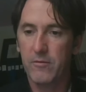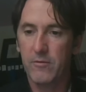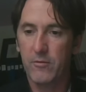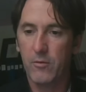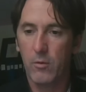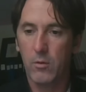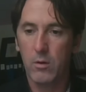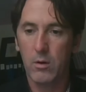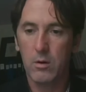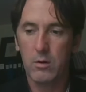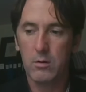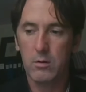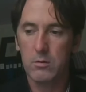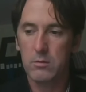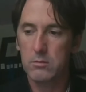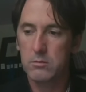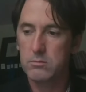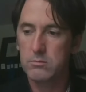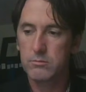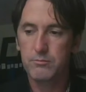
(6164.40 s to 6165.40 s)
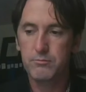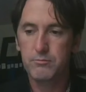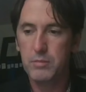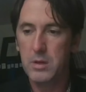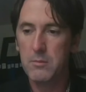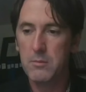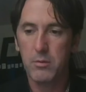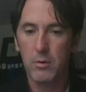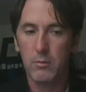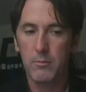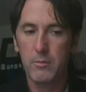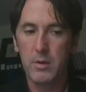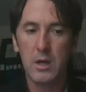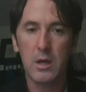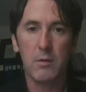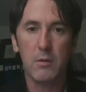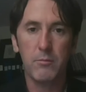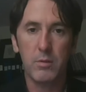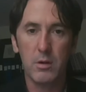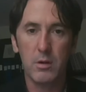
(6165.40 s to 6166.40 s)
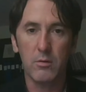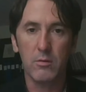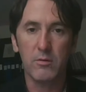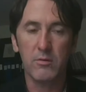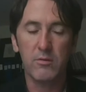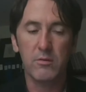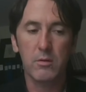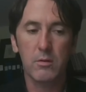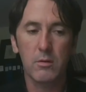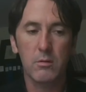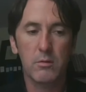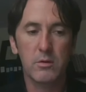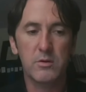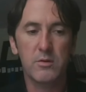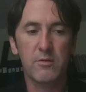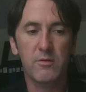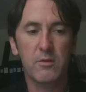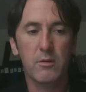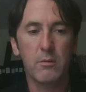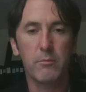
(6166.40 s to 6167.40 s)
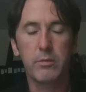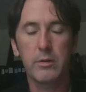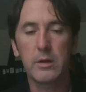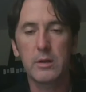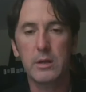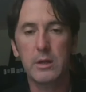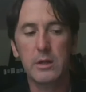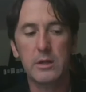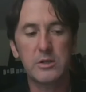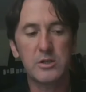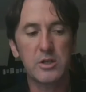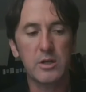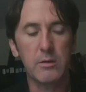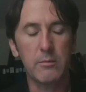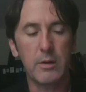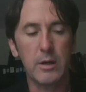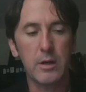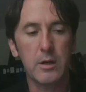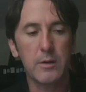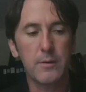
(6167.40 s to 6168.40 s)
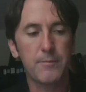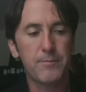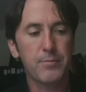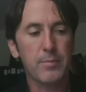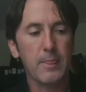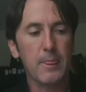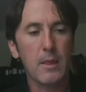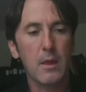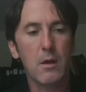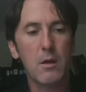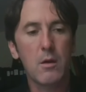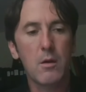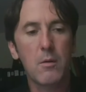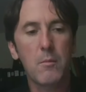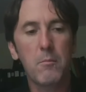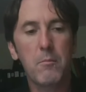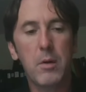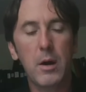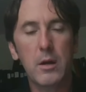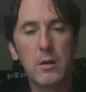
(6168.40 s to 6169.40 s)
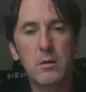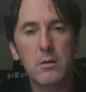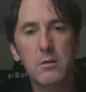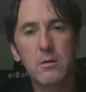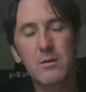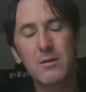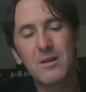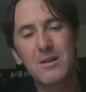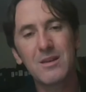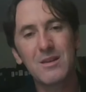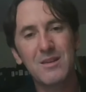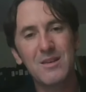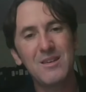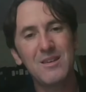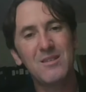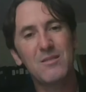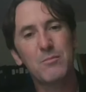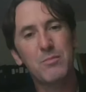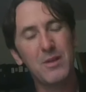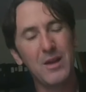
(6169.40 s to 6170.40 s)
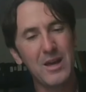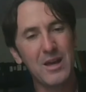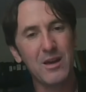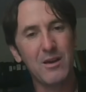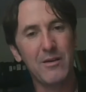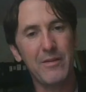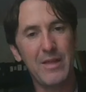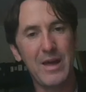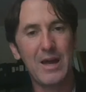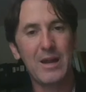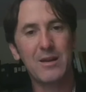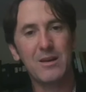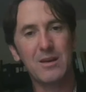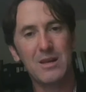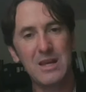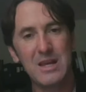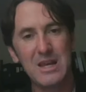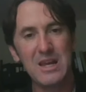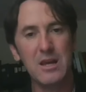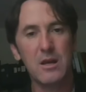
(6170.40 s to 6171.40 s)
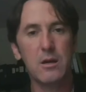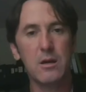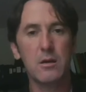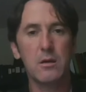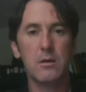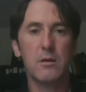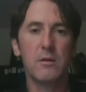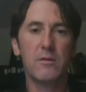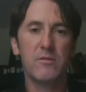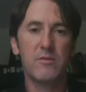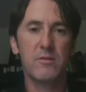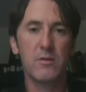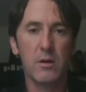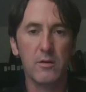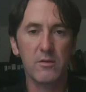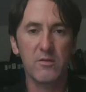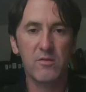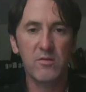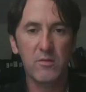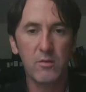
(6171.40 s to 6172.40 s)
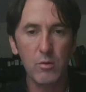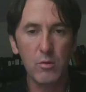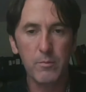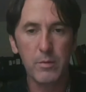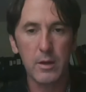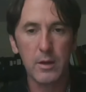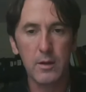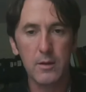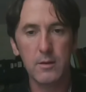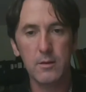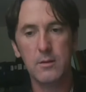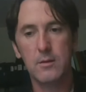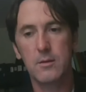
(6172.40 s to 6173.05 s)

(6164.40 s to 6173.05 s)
for people being abused, which is completely legitimate, but he's playing on that. He is not stupid.